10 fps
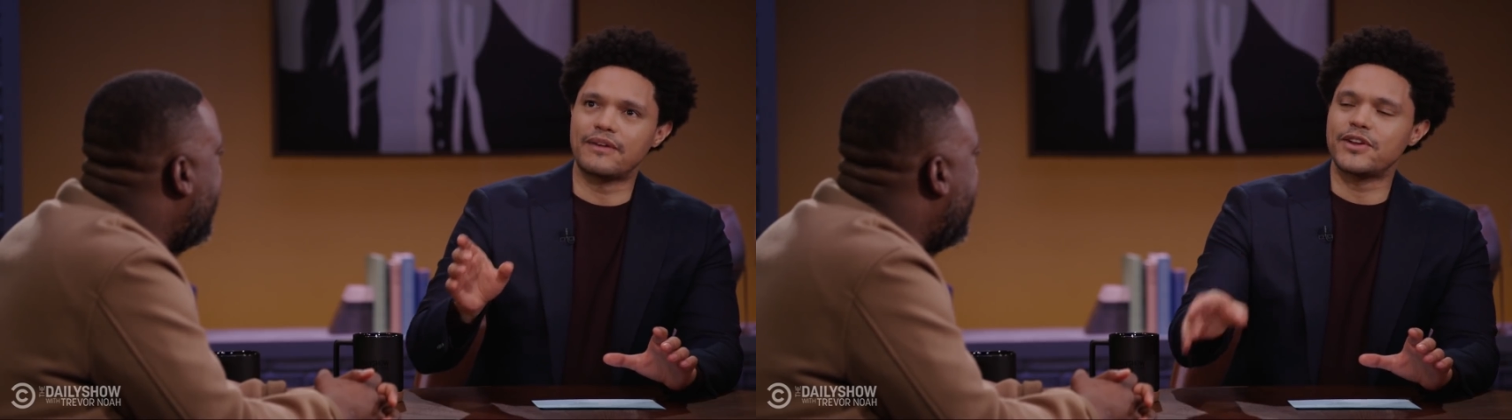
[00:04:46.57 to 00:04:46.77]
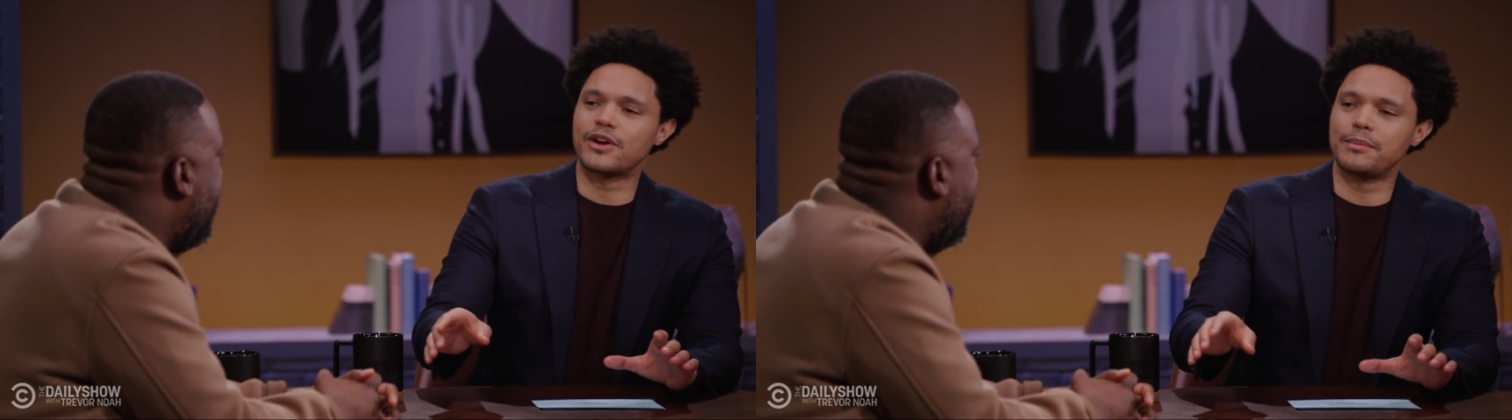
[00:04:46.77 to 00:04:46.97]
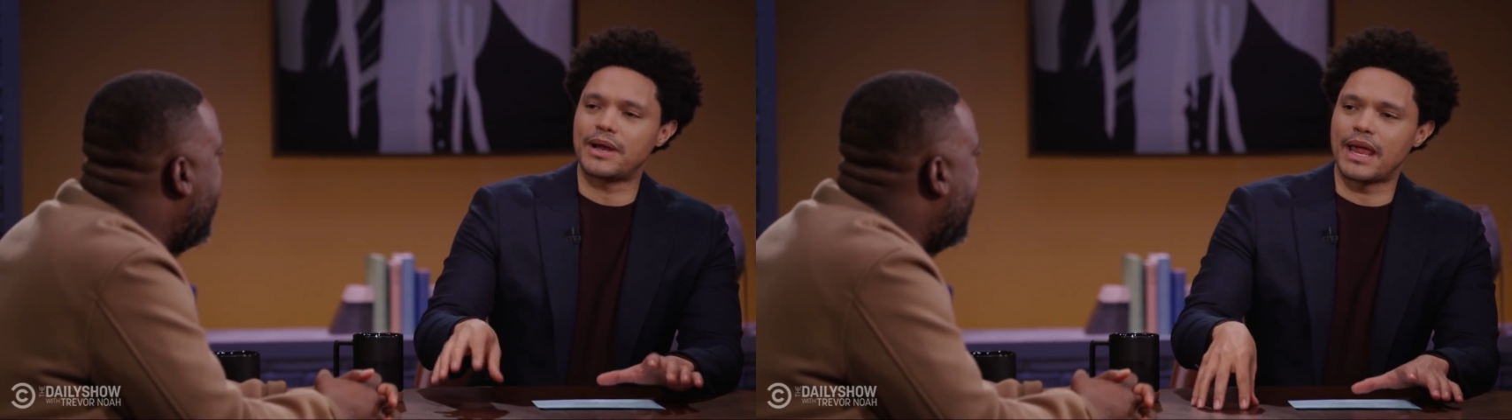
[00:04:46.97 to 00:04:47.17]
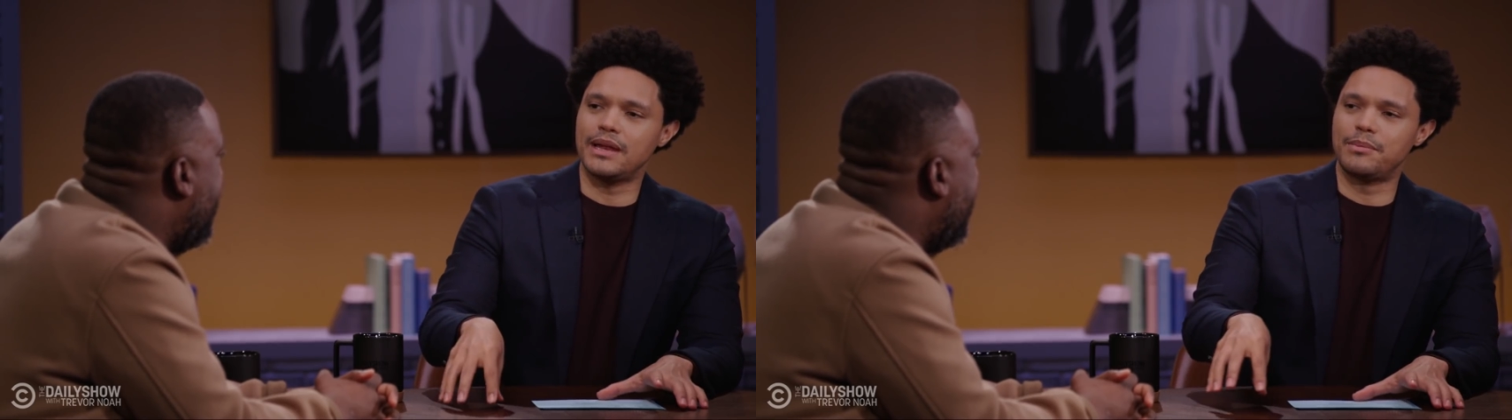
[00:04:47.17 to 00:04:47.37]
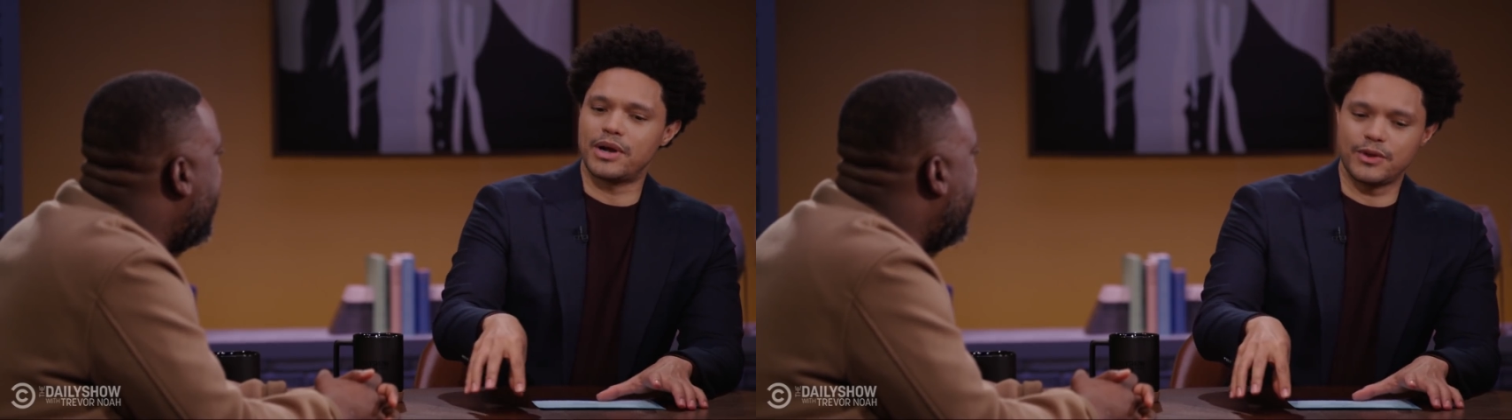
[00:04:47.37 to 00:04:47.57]
hearing about
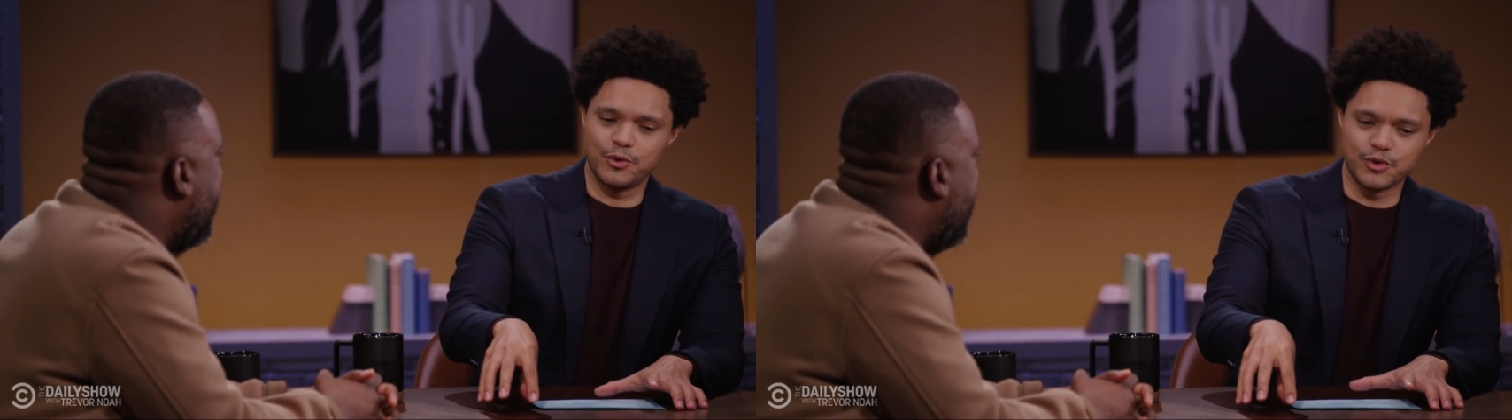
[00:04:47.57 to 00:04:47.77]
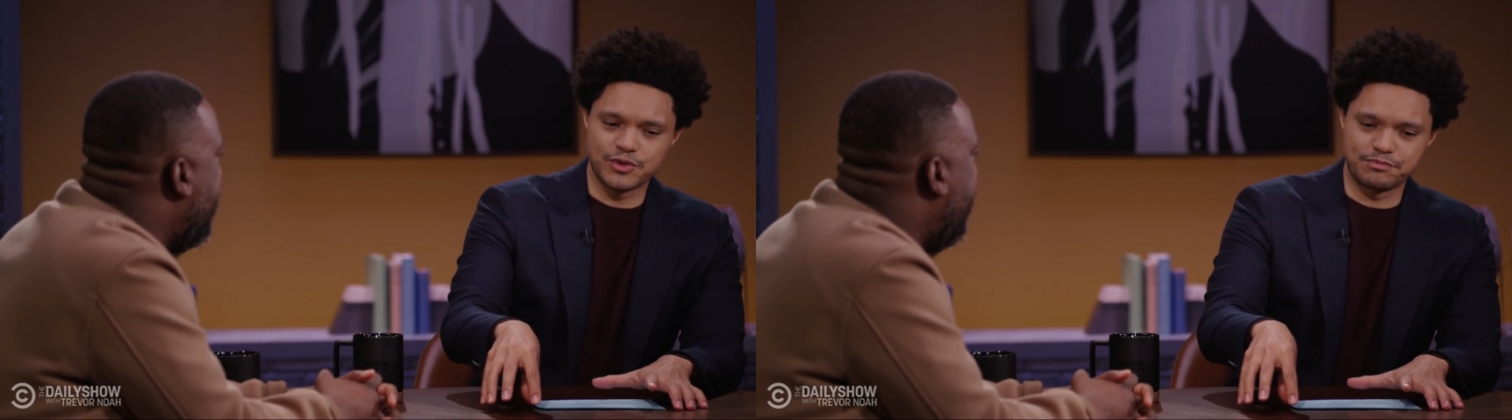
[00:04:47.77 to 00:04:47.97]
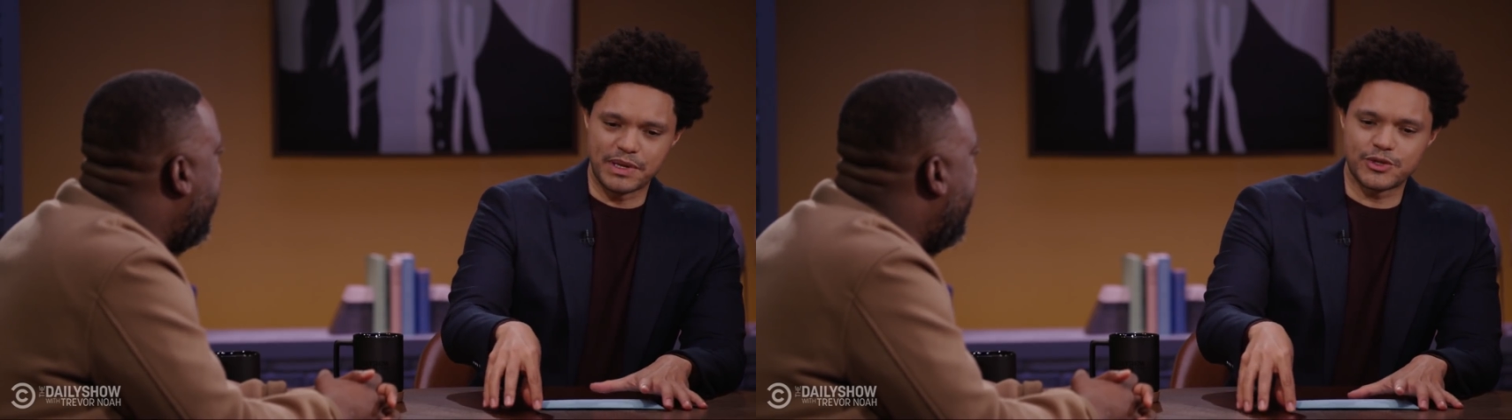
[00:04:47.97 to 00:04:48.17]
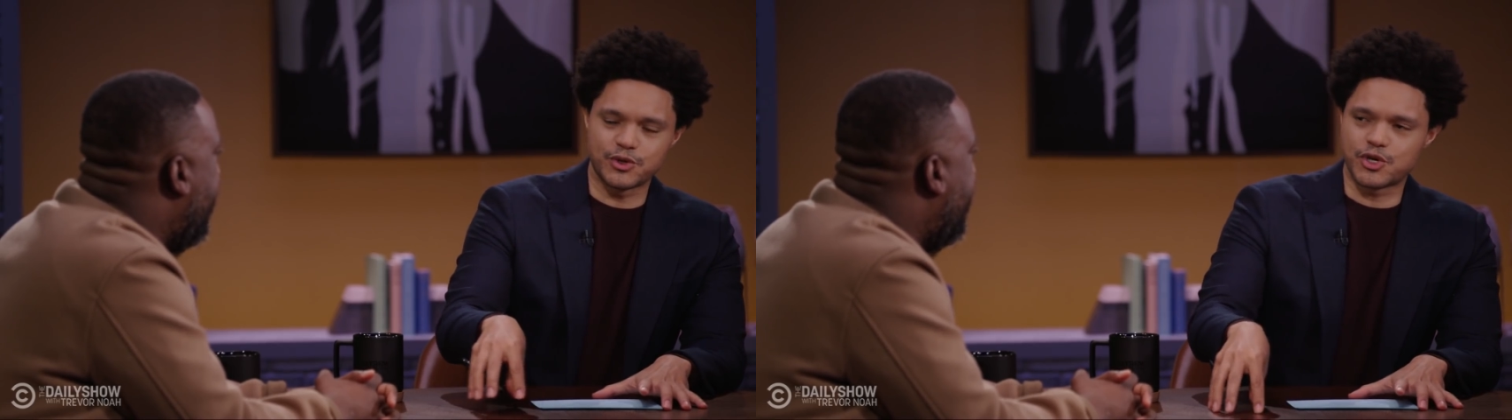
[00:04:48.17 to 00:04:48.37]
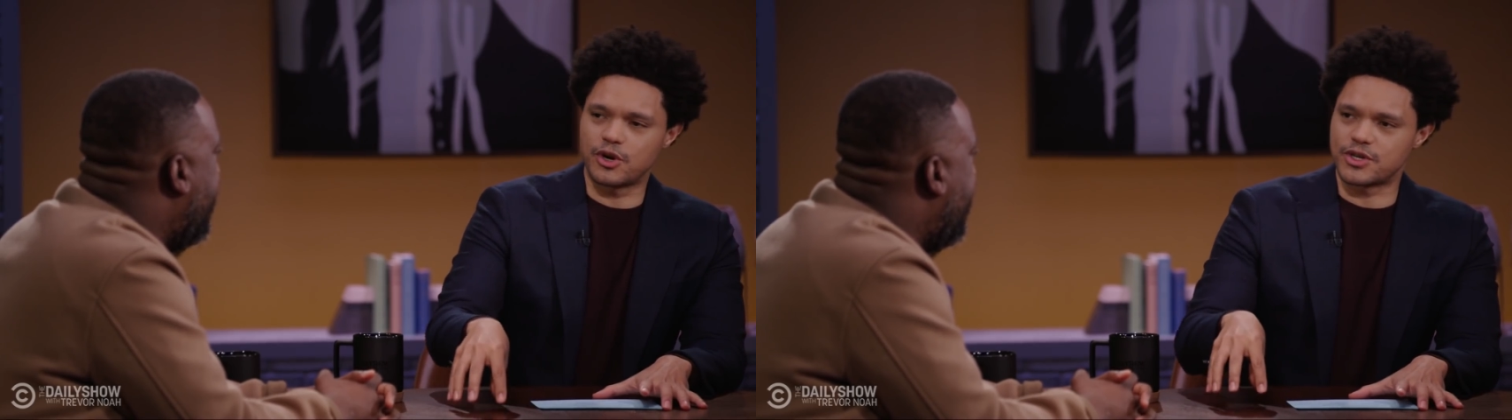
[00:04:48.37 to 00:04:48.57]
anybody who's been to
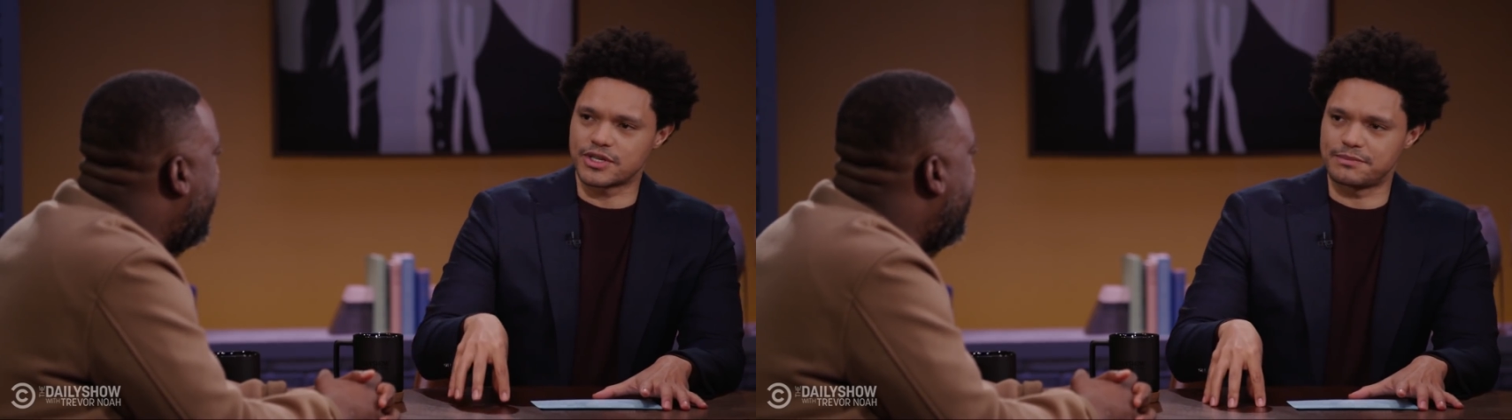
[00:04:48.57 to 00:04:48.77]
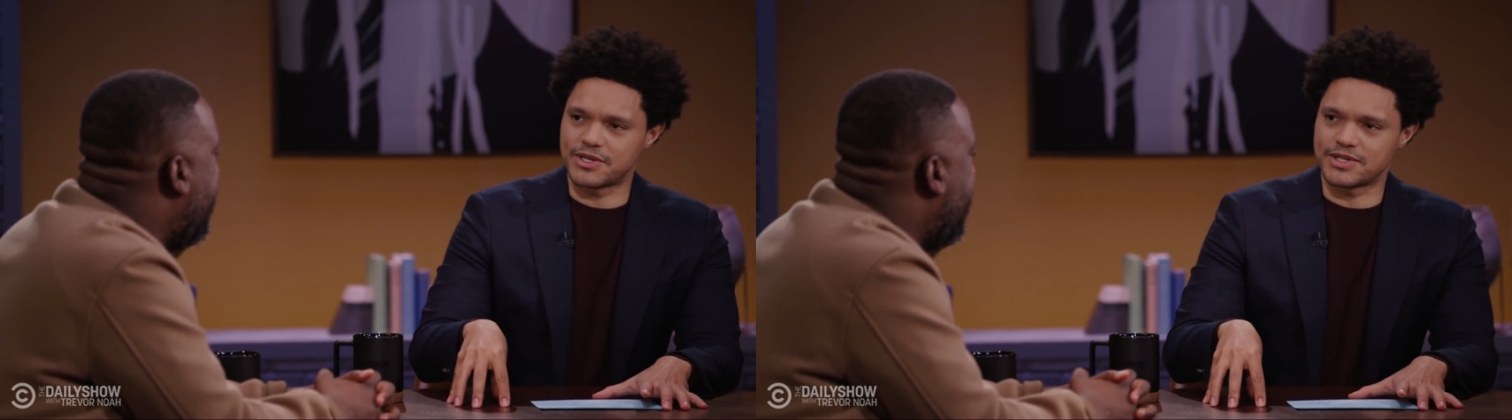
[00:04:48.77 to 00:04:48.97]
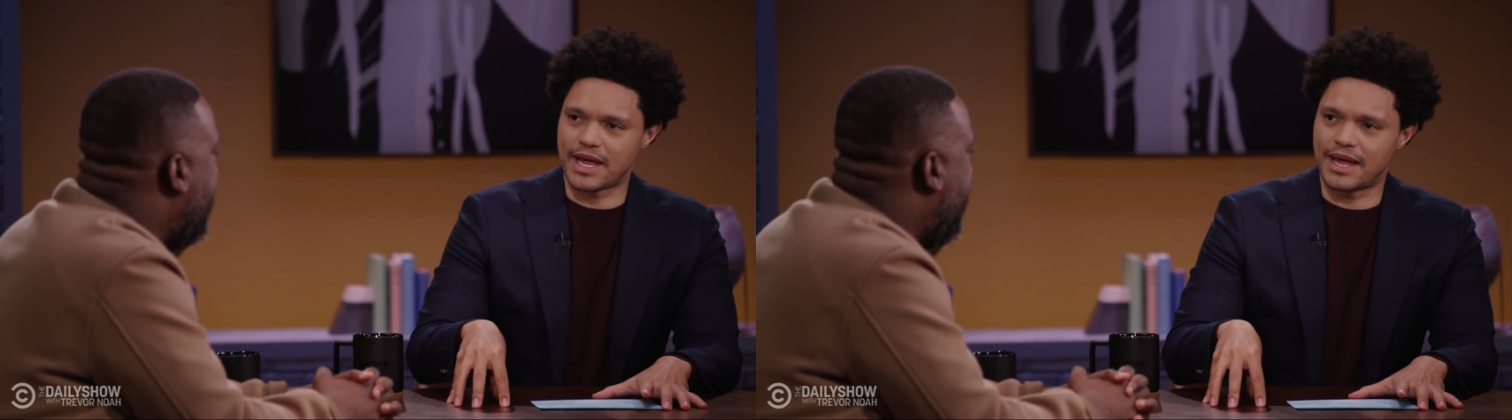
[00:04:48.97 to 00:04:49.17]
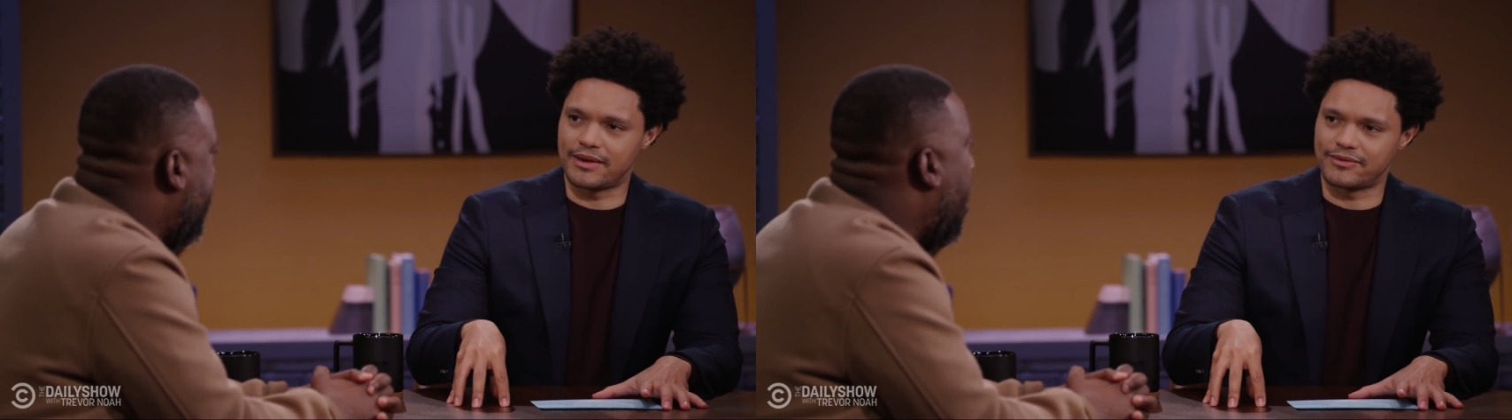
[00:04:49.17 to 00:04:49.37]
church as much as I have